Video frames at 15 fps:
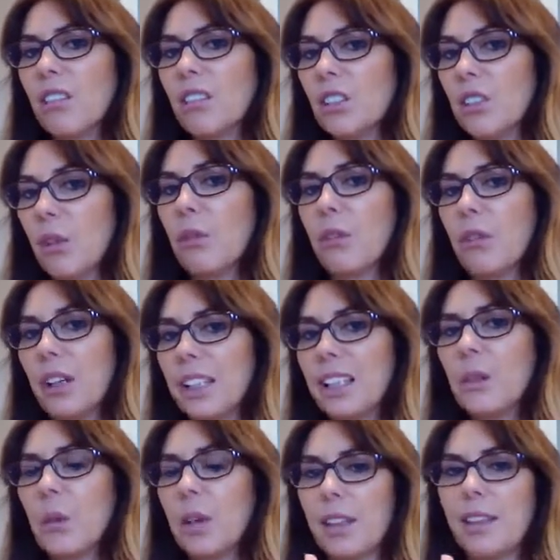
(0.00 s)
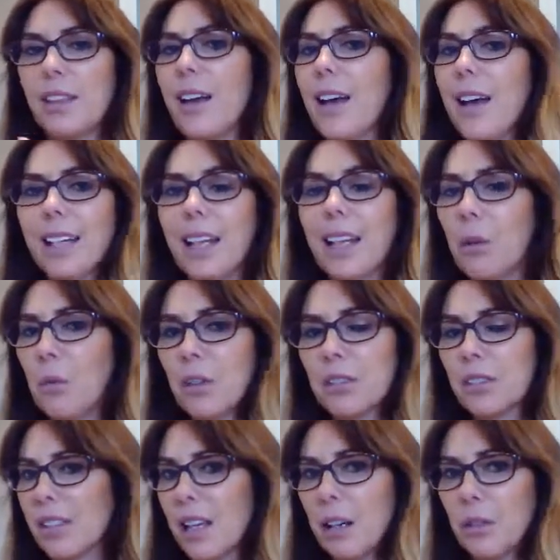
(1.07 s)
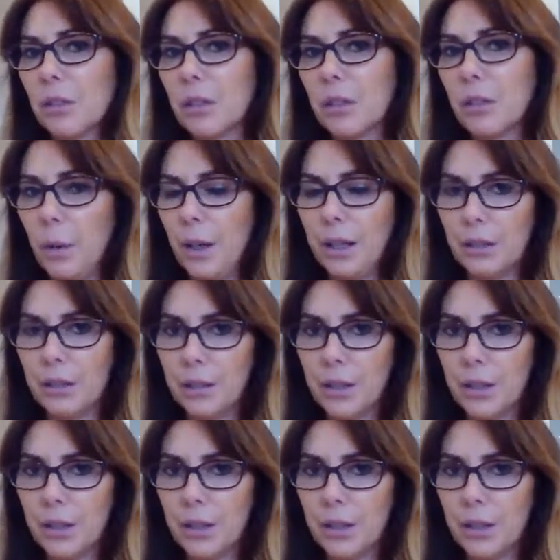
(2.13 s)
don't feel you're quite there yet? What's that all about?